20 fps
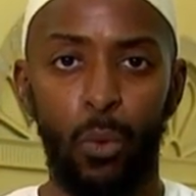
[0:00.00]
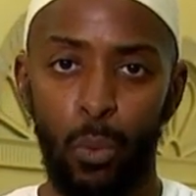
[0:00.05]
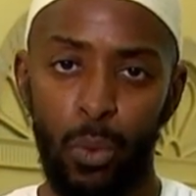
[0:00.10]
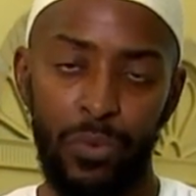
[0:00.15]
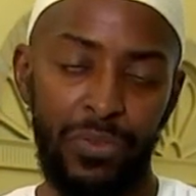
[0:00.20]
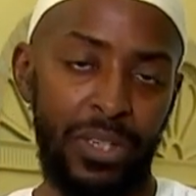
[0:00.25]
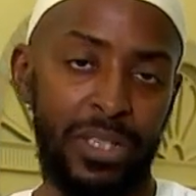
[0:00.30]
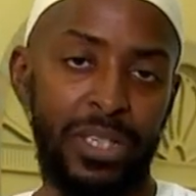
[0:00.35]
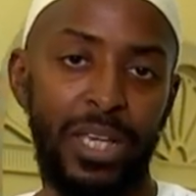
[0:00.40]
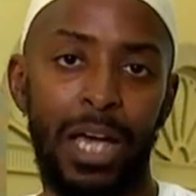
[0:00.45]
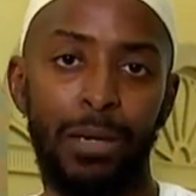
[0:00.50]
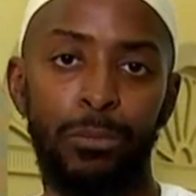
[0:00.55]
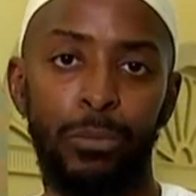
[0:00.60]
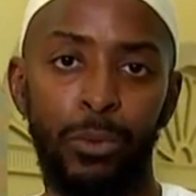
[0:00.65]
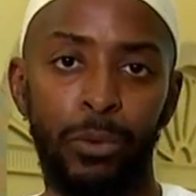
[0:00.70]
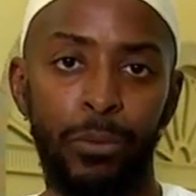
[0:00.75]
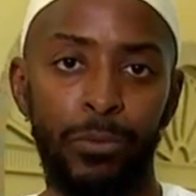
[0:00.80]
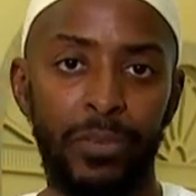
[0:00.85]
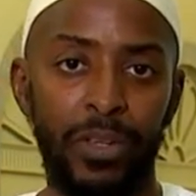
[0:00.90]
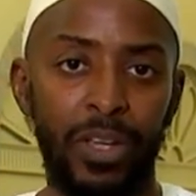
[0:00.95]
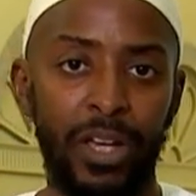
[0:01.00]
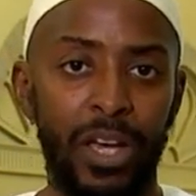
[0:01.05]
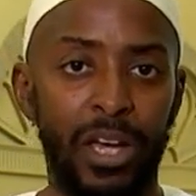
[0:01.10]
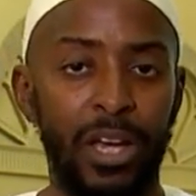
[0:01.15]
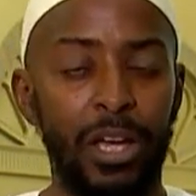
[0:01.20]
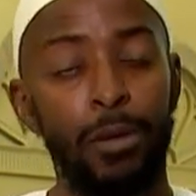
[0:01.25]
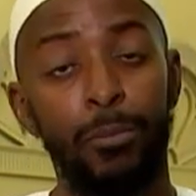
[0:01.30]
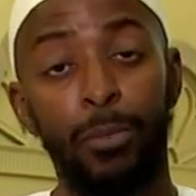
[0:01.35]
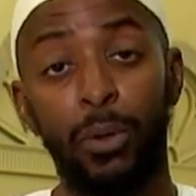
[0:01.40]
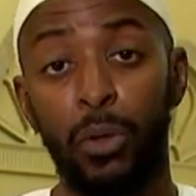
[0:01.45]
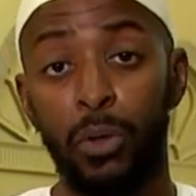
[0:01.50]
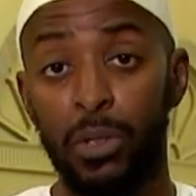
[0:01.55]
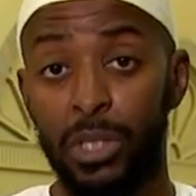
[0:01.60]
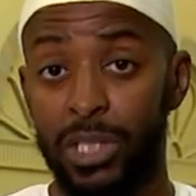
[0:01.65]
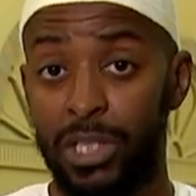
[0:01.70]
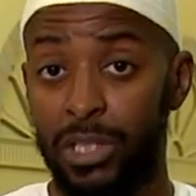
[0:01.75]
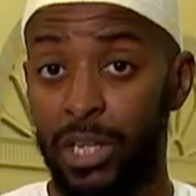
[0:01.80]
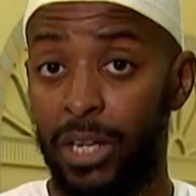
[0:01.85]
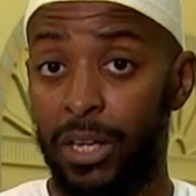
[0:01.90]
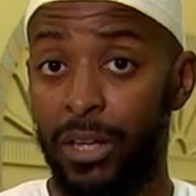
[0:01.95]
with this camel,
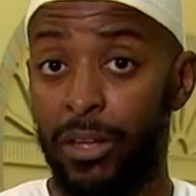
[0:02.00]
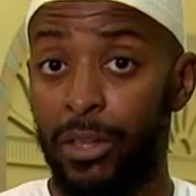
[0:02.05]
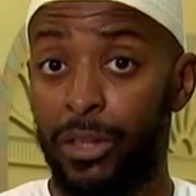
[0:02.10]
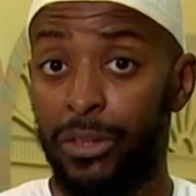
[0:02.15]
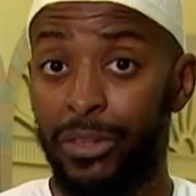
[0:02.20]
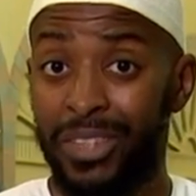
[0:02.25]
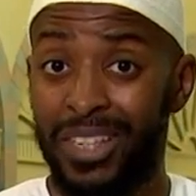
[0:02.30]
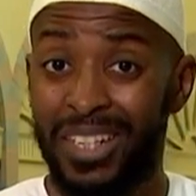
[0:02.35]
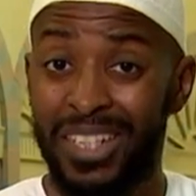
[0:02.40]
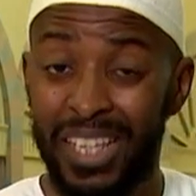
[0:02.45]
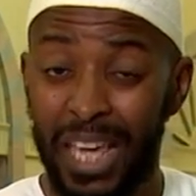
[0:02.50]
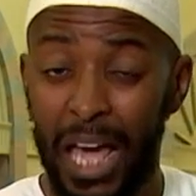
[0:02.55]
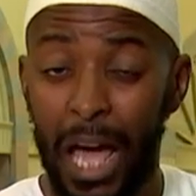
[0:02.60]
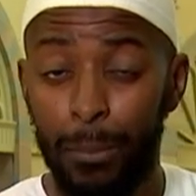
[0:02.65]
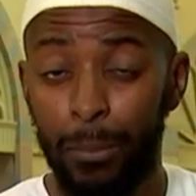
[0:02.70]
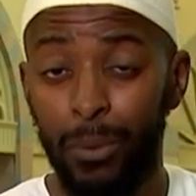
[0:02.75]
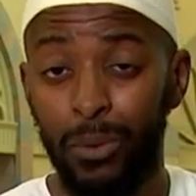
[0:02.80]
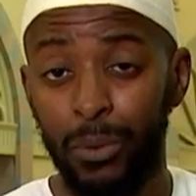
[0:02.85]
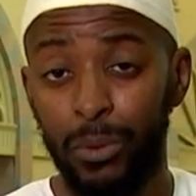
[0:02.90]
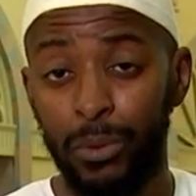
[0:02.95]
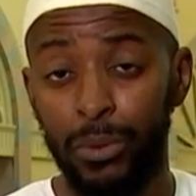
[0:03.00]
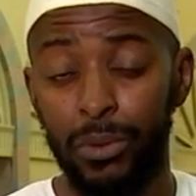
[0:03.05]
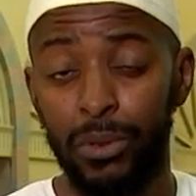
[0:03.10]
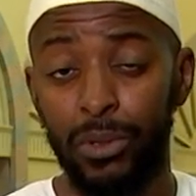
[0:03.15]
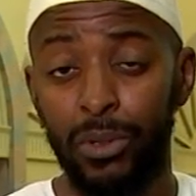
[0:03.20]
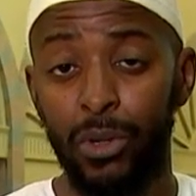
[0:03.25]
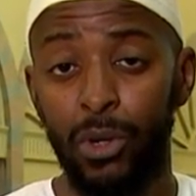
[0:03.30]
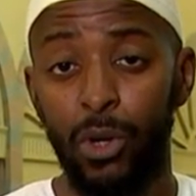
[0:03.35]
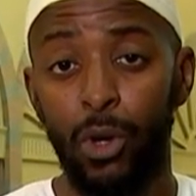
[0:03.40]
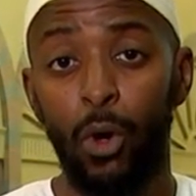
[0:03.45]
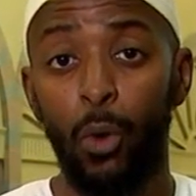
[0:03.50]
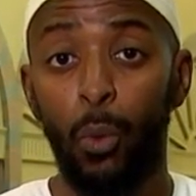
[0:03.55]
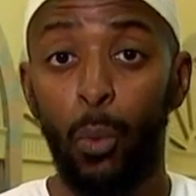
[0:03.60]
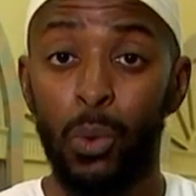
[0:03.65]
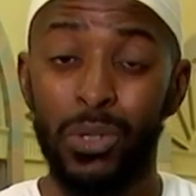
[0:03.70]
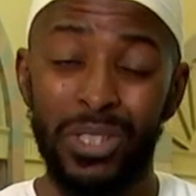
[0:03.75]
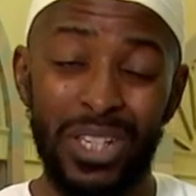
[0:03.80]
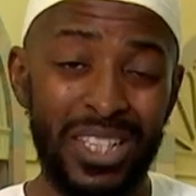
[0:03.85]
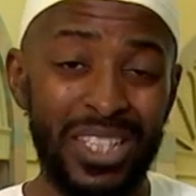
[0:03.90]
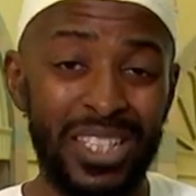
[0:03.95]
because this camel
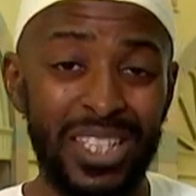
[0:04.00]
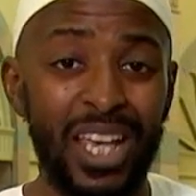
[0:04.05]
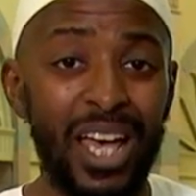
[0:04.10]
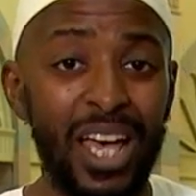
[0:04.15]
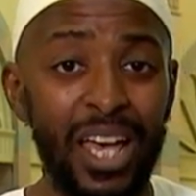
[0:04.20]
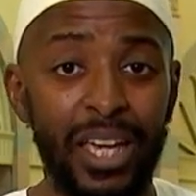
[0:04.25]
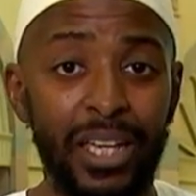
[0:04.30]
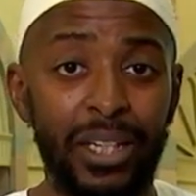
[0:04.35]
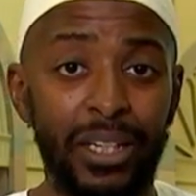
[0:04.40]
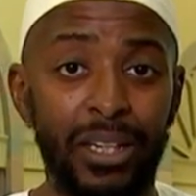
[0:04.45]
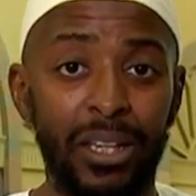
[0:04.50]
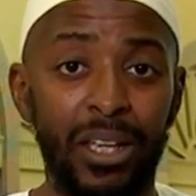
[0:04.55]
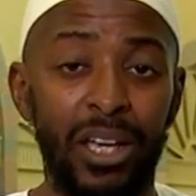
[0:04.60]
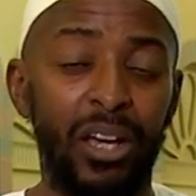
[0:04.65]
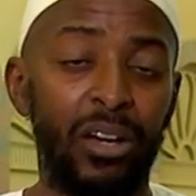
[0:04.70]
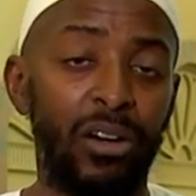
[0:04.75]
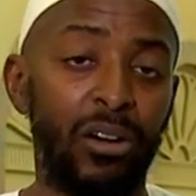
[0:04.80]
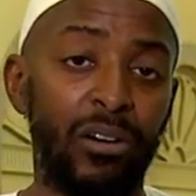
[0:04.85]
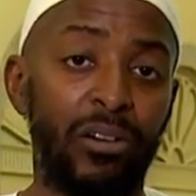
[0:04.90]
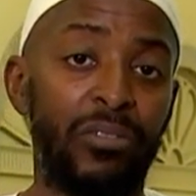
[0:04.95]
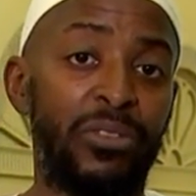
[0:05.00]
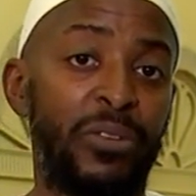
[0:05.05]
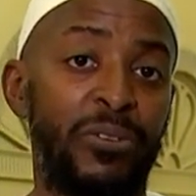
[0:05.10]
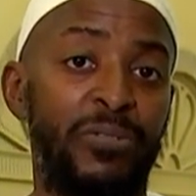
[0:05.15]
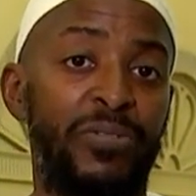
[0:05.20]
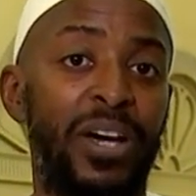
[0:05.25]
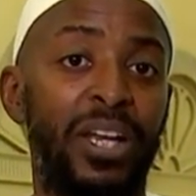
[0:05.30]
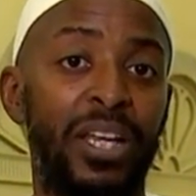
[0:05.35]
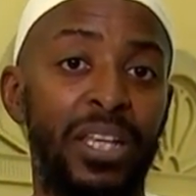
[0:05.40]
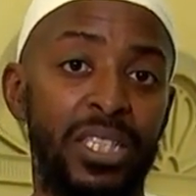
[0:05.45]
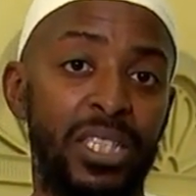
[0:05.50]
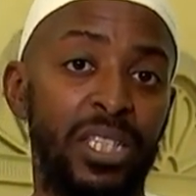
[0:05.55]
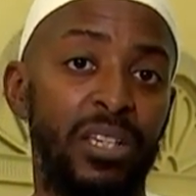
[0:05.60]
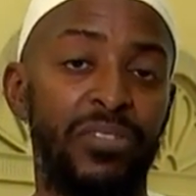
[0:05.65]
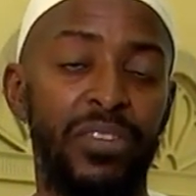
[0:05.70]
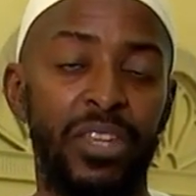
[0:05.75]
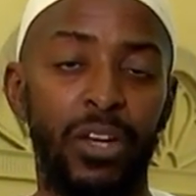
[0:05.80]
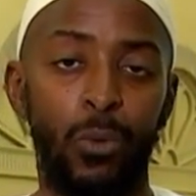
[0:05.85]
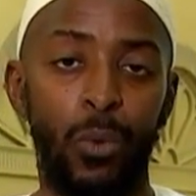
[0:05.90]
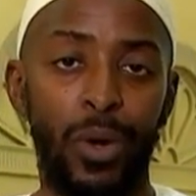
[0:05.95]
was a sign of the fallacy
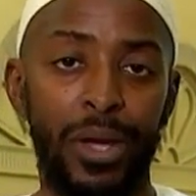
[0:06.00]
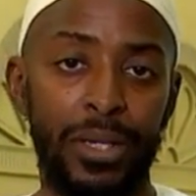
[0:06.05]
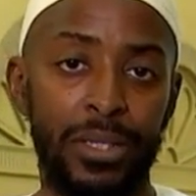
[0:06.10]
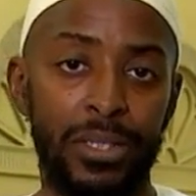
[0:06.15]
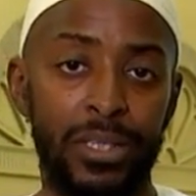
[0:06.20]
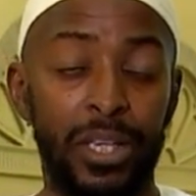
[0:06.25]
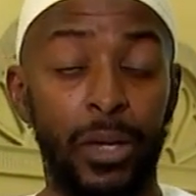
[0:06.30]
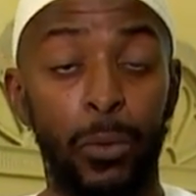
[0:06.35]
of their ways.